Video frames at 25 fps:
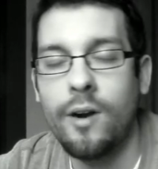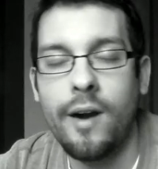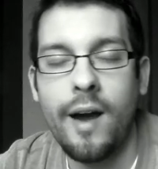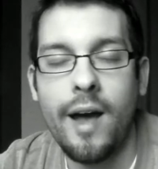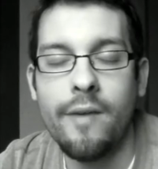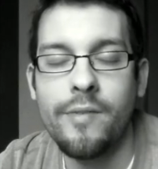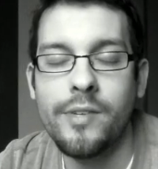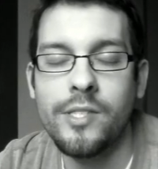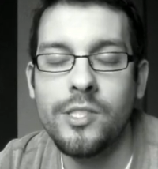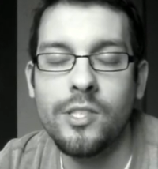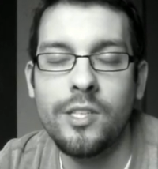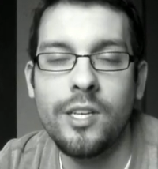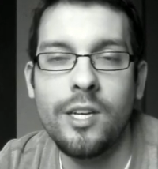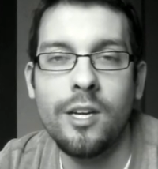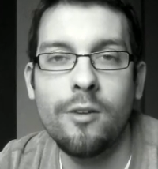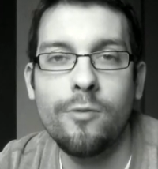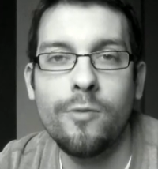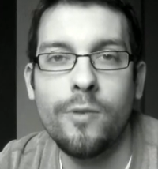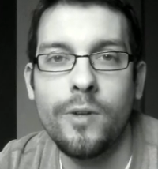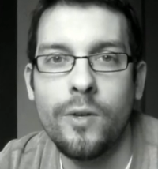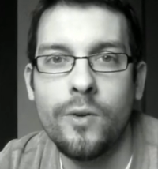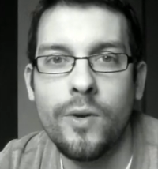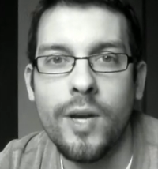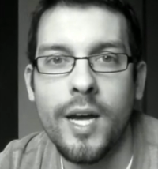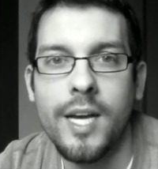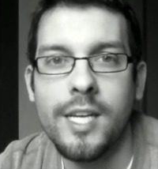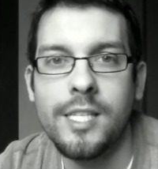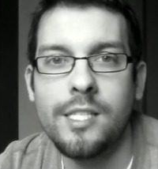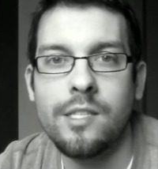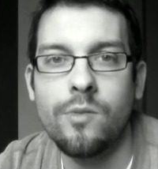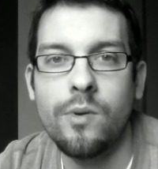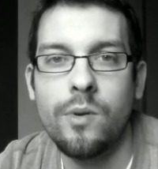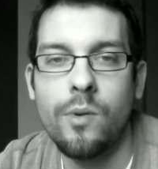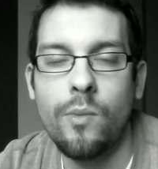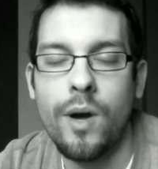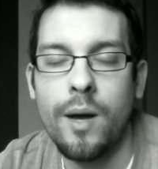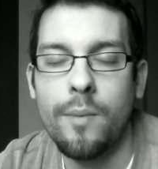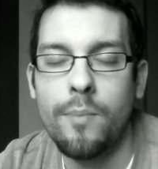we're obviously here for you
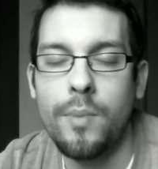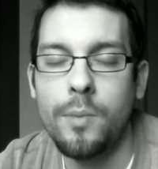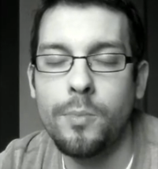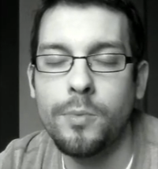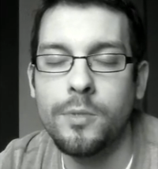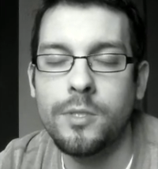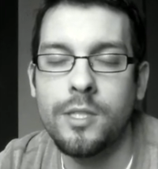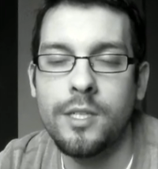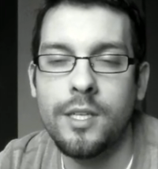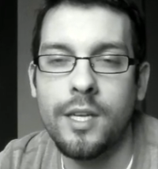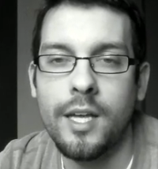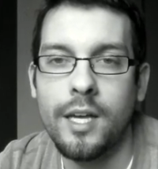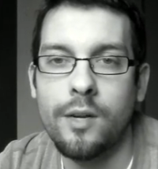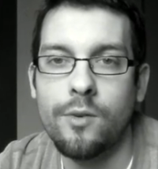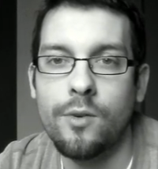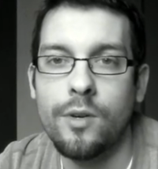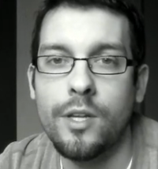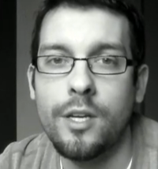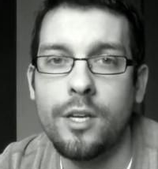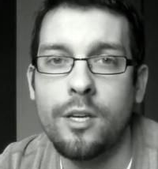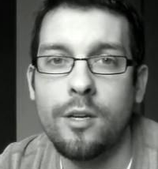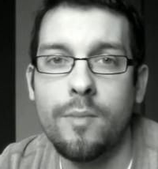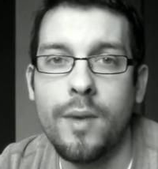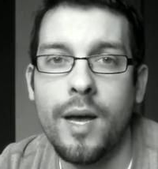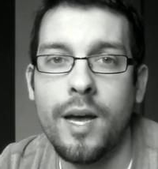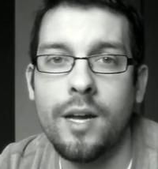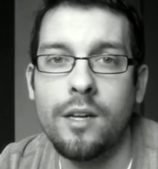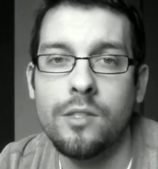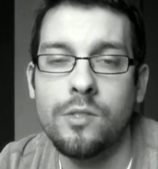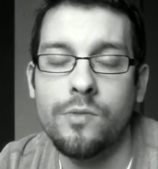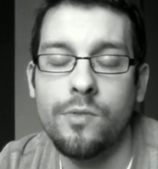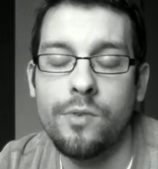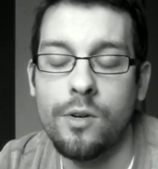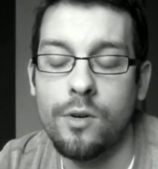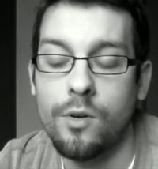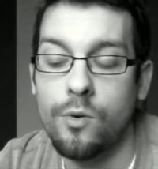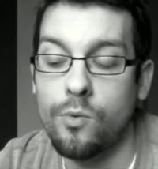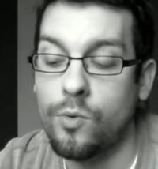guys, and we want people to get really good
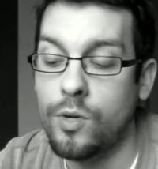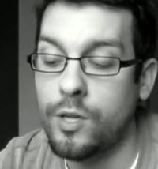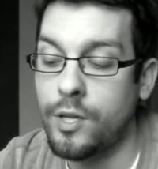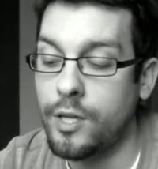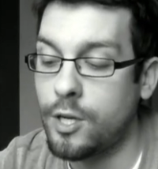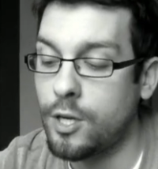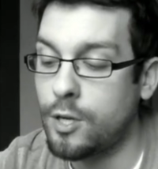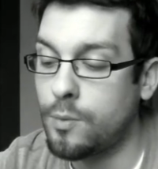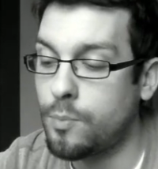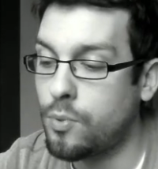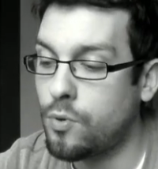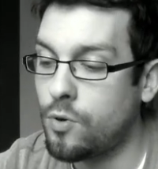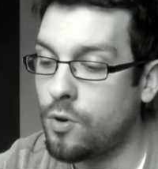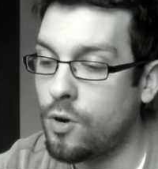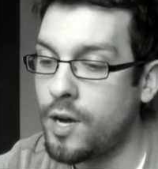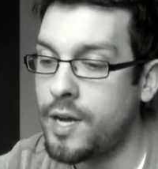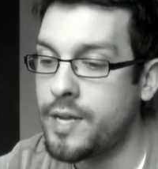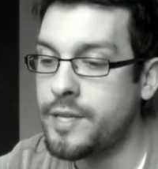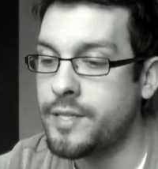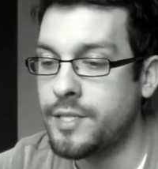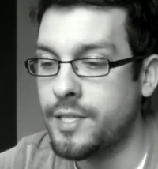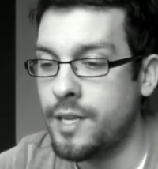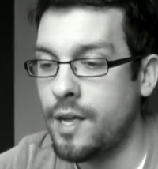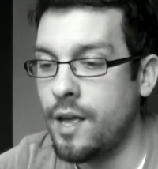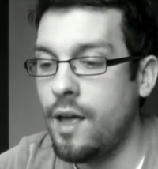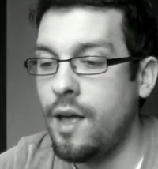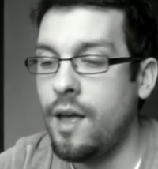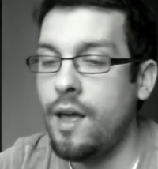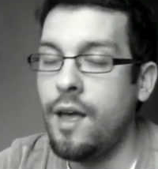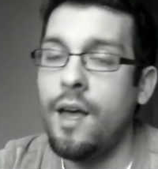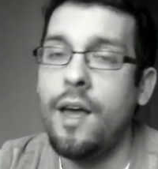models for a really good price.